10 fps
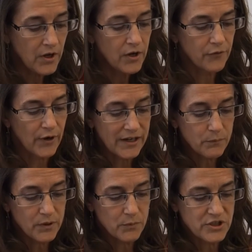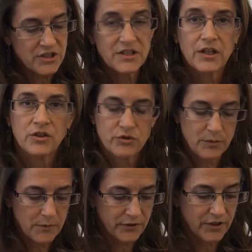For anyone wishing to
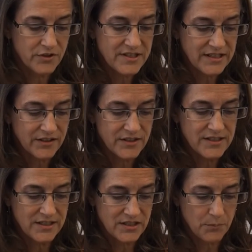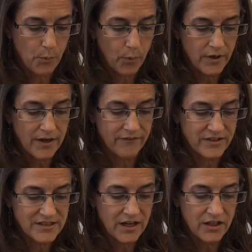contribute their skills in support of
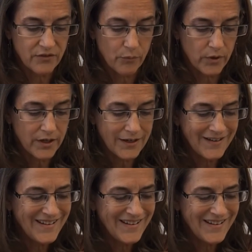this kind of work,